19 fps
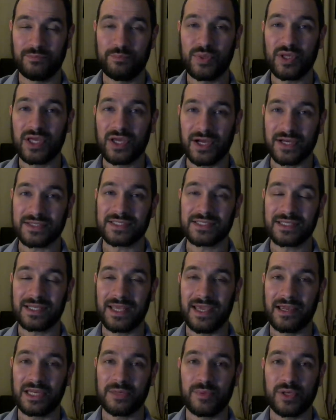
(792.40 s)
because
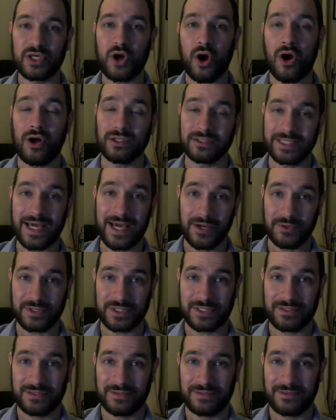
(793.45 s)
it could be called out.